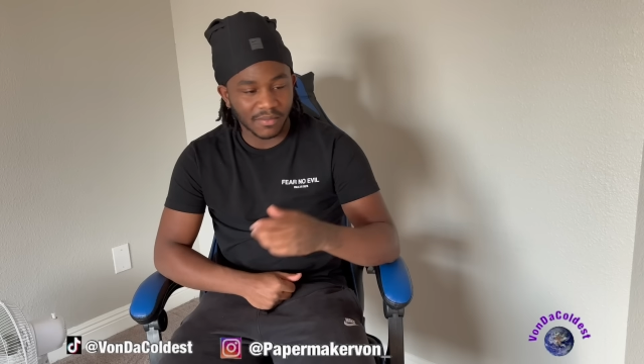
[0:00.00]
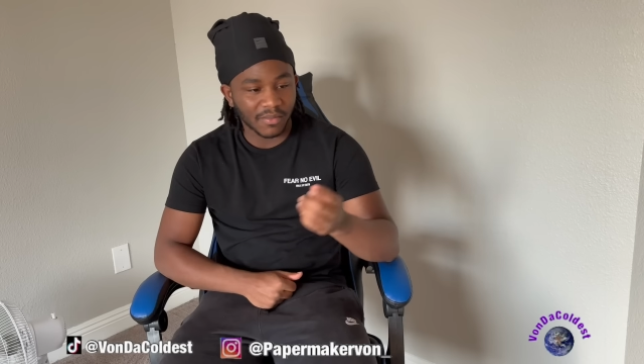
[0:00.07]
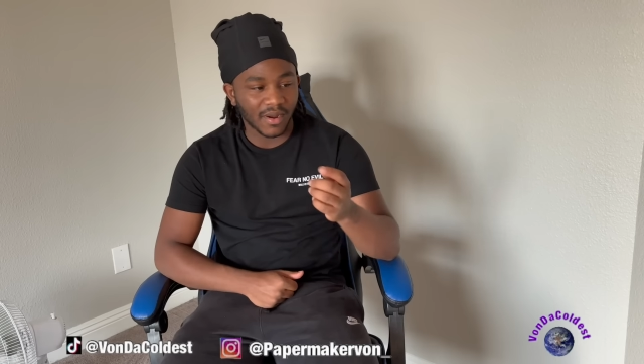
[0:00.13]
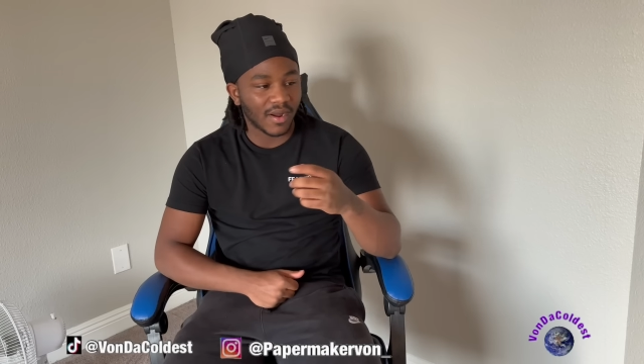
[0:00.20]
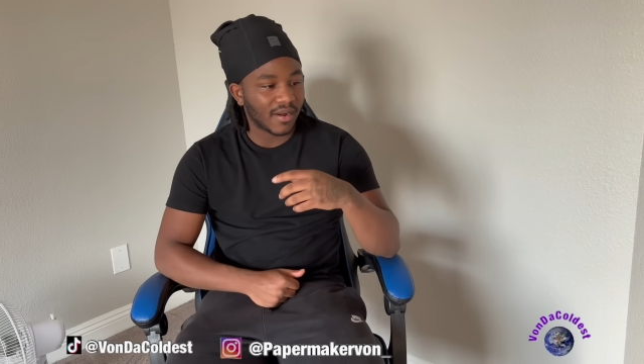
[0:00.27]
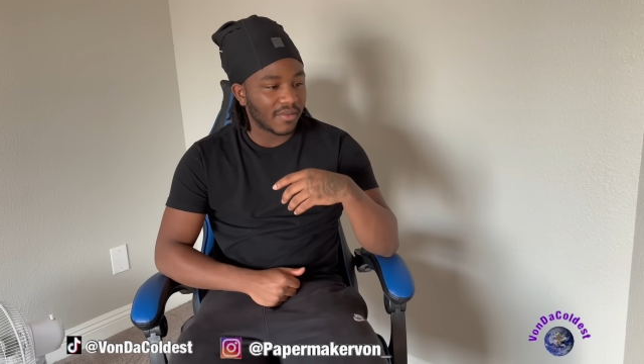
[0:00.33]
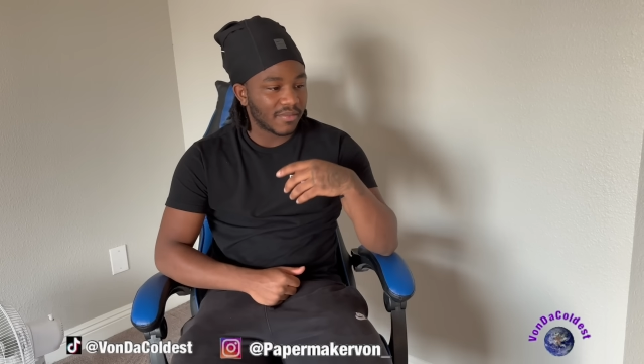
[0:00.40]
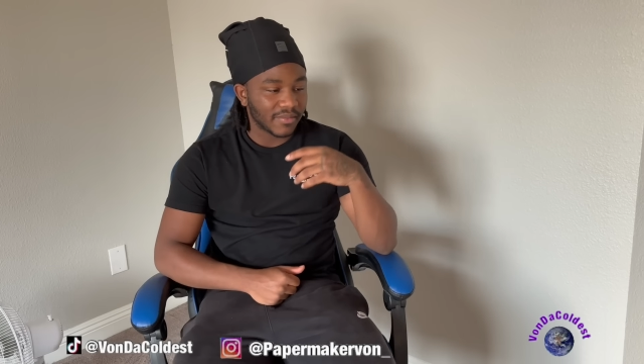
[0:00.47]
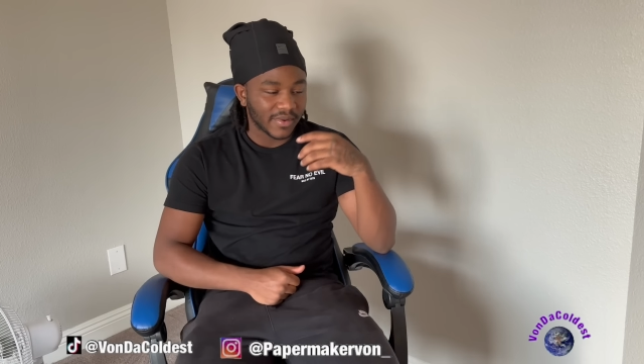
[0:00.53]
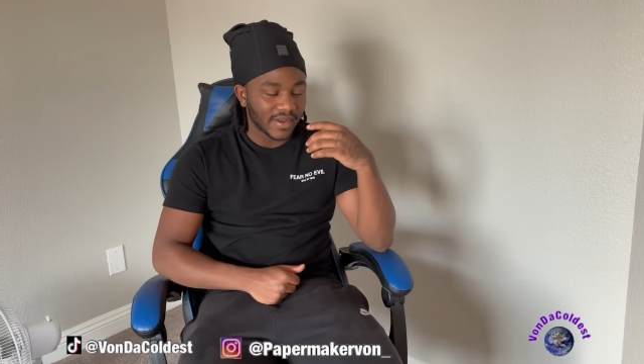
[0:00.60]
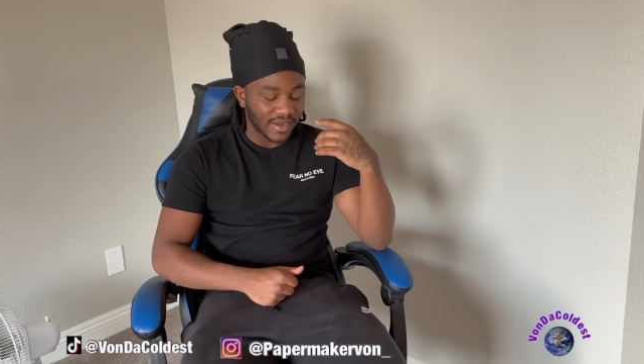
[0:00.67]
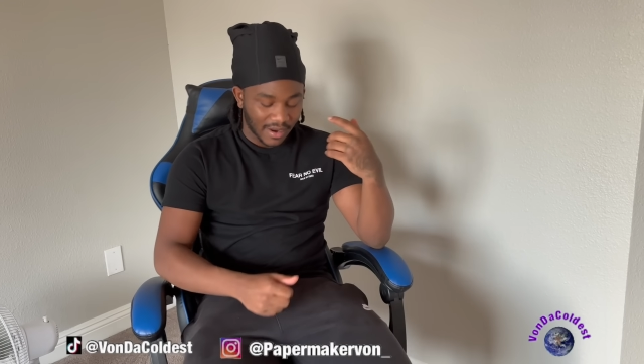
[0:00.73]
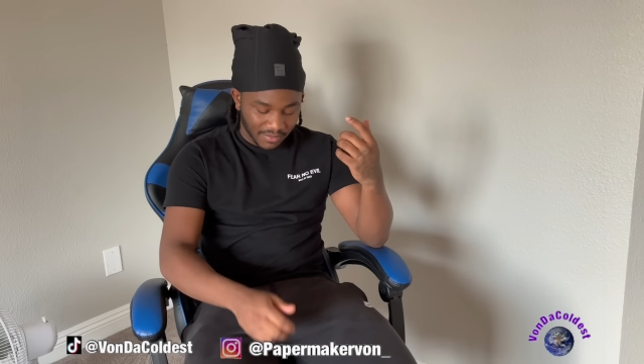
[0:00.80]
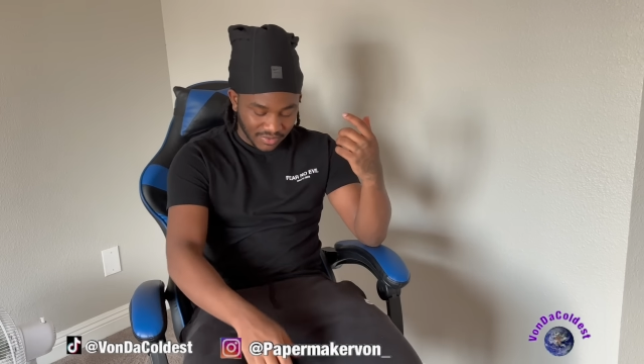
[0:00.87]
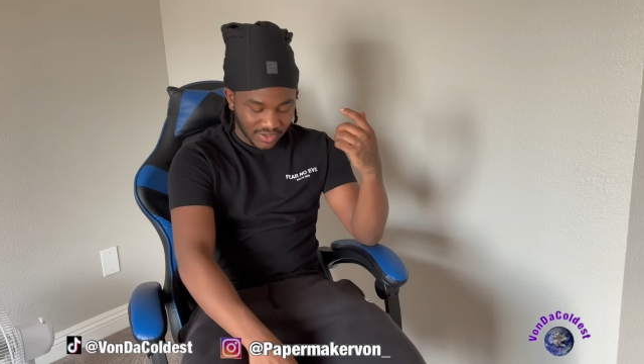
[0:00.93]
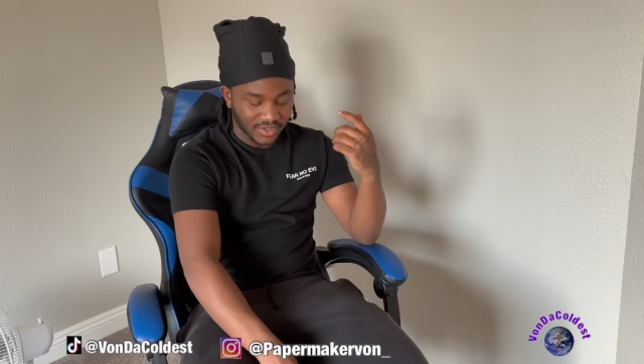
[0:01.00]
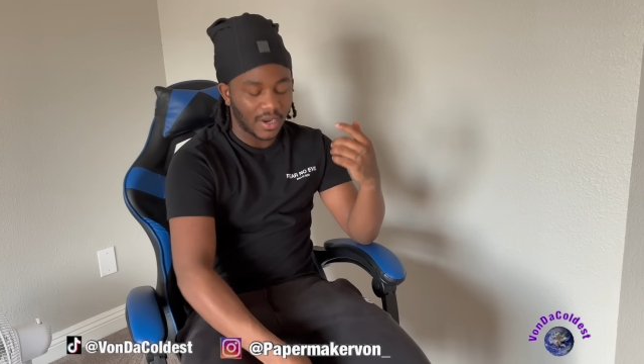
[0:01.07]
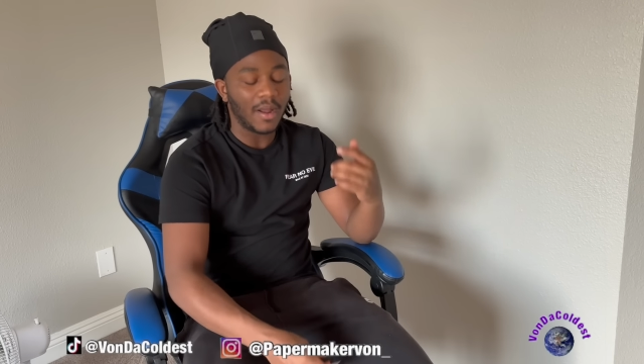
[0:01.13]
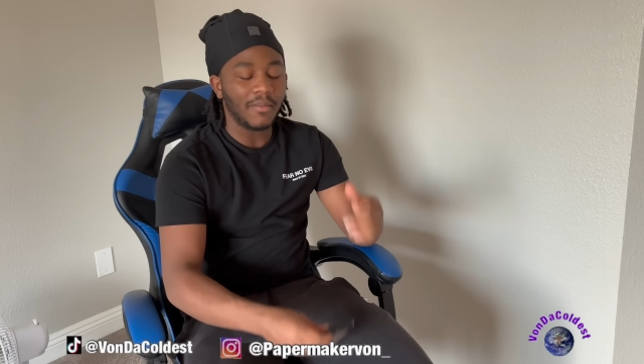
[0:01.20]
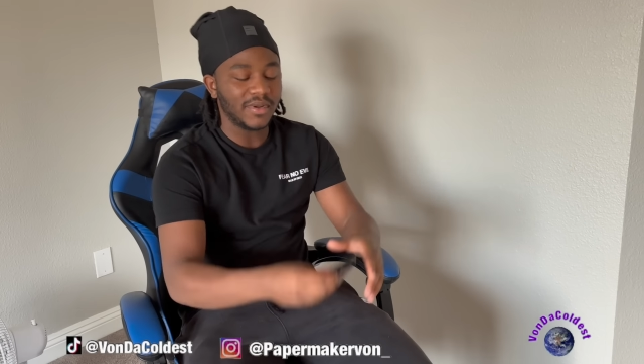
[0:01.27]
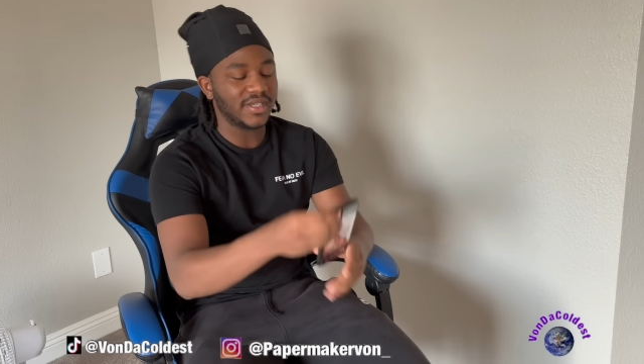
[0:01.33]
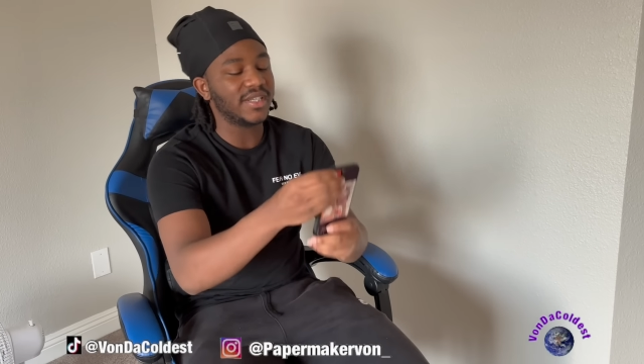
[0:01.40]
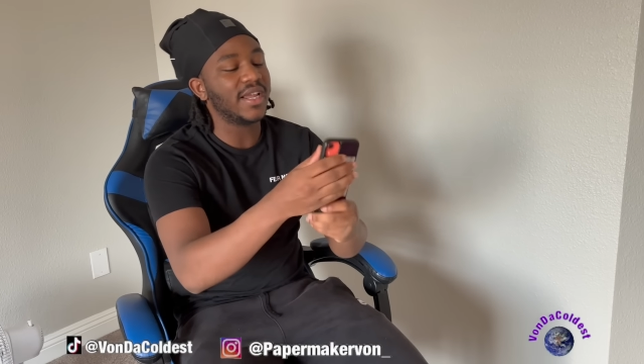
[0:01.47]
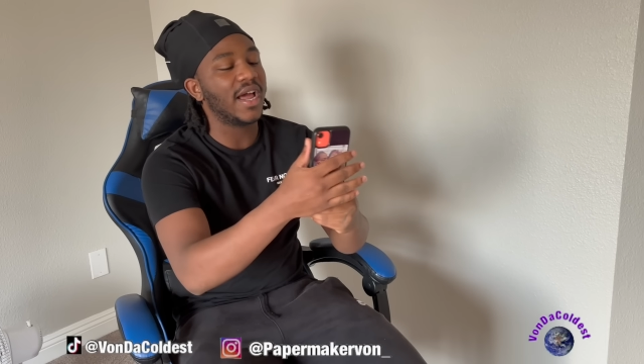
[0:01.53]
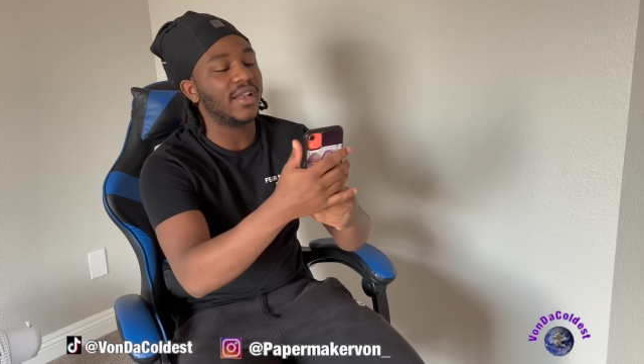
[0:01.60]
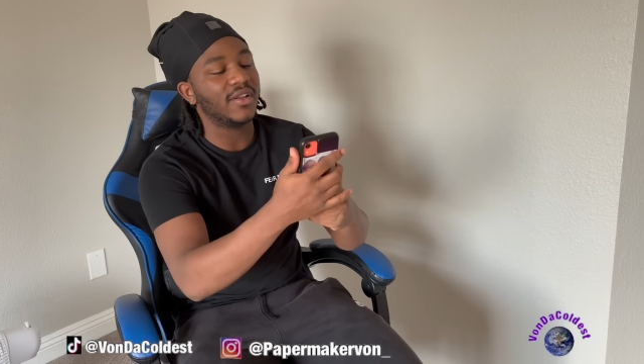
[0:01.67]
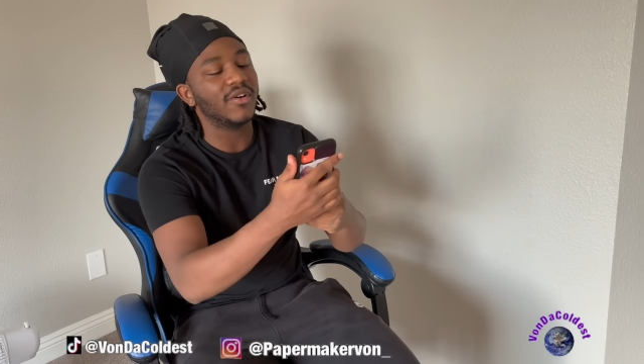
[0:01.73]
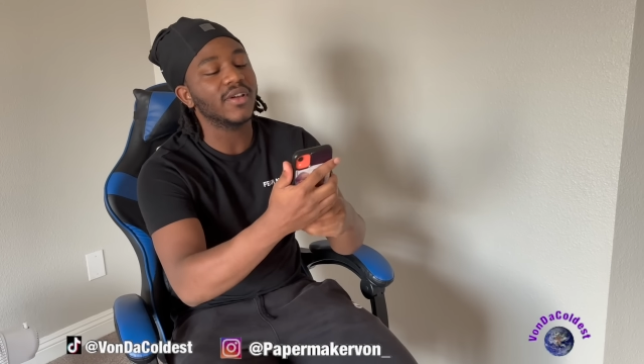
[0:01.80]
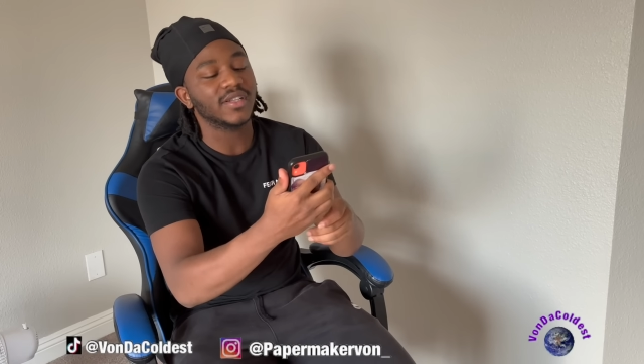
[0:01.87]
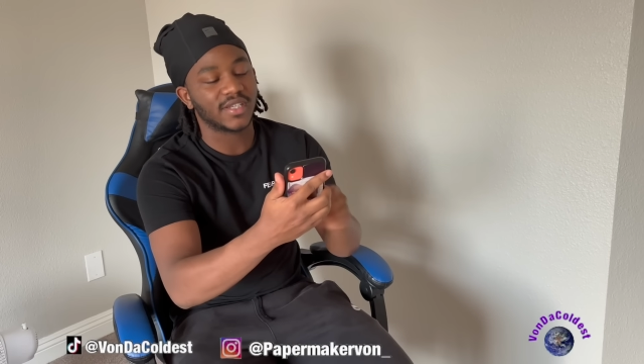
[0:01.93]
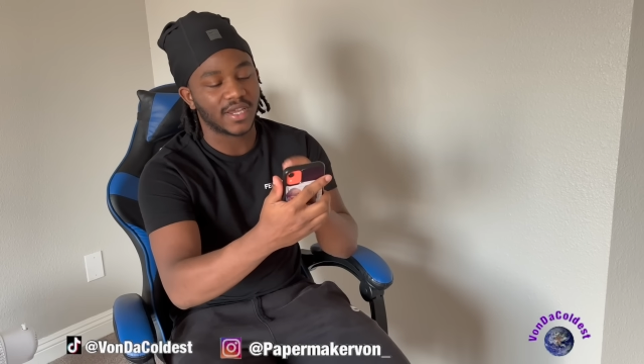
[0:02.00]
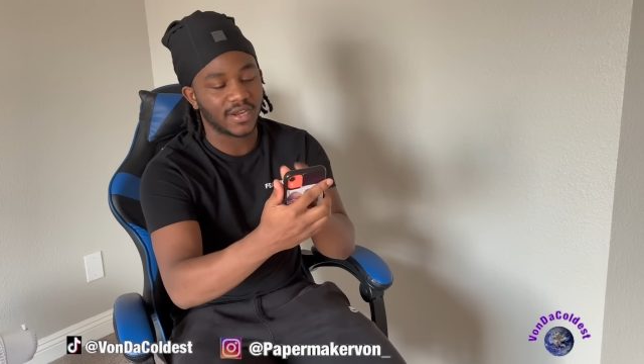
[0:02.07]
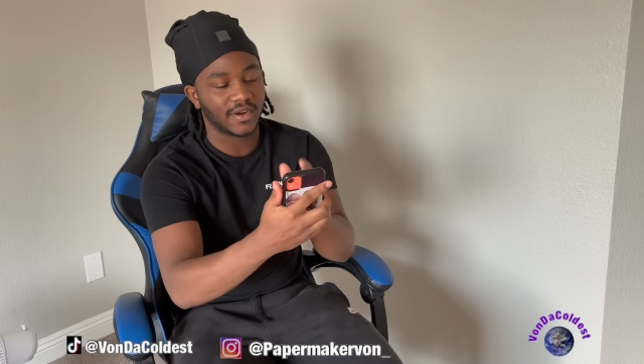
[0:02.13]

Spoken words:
Wow. Now, I'm gonna see how long it take